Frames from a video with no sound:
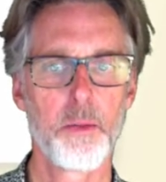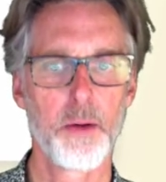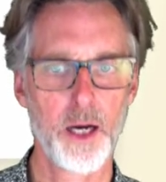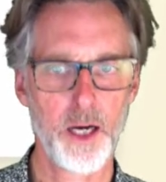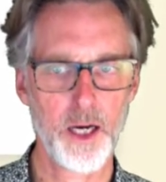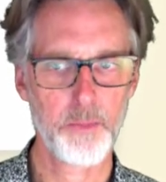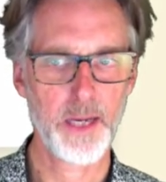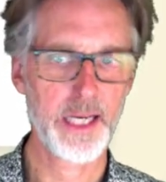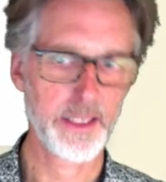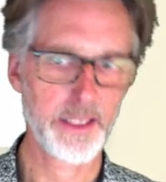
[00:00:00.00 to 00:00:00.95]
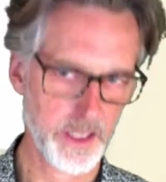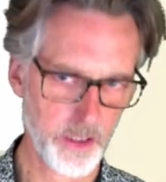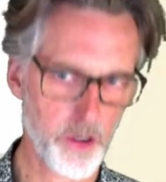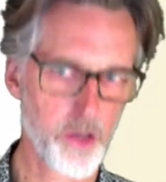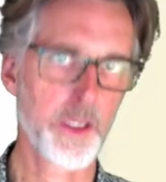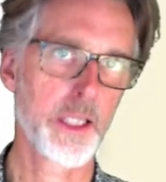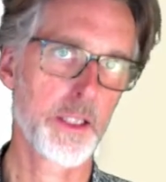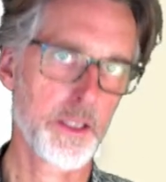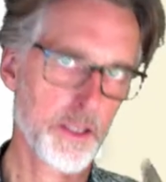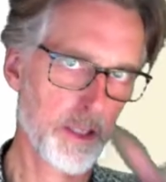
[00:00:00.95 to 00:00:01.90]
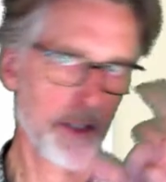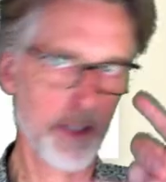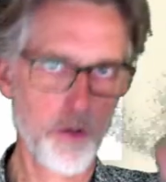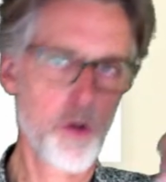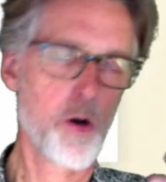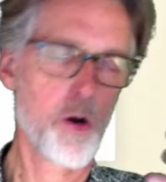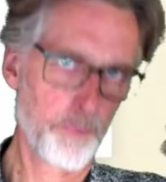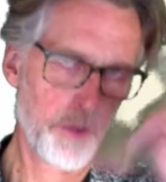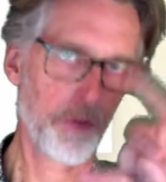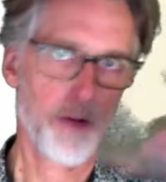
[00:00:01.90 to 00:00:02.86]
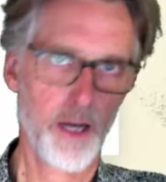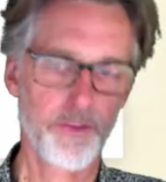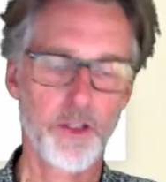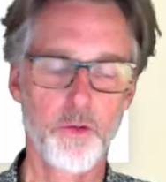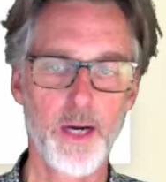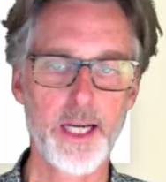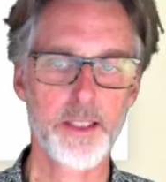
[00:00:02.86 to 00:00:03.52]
and 0 is 0 on both the left and right.